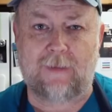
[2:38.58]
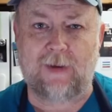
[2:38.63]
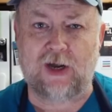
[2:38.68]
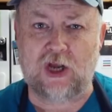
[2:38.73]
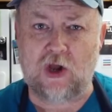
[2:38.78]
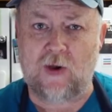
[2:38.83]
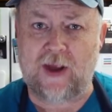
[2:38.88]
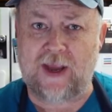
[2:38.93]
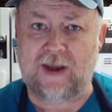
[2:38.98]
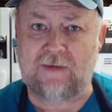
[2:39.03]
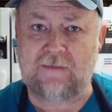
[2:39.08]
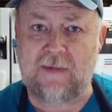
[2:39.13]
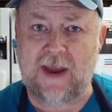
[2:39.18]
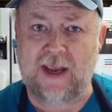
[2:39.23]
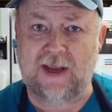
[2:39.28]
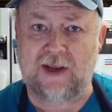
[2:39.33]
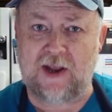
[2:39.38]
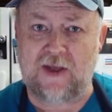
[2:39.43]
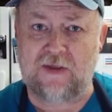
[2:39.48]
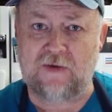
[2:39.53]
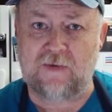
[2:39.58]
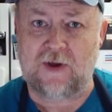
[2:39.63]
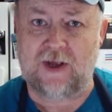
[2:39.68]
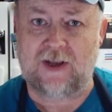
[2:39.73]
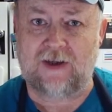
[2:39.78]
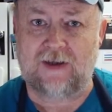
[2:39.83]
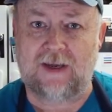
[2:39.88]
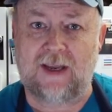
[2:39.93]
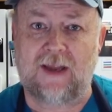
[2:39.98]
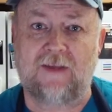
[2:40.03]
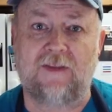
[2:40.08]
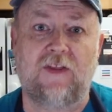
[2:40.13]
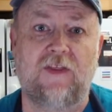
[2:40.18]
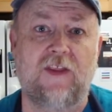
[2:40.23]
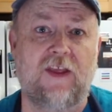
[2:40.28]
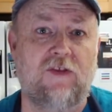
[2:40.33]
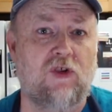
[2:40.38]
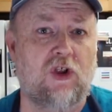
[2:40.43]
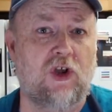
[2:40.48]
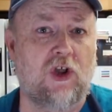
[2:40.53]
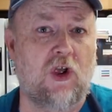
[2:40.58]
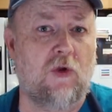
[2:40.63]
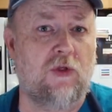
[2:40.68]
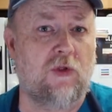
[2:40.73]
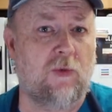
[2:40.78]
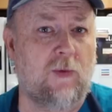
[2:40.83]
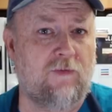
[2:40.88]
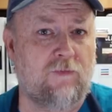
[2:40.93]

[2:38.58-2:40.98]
I'm gonna go ahead and make another one, and then these are gonna go in the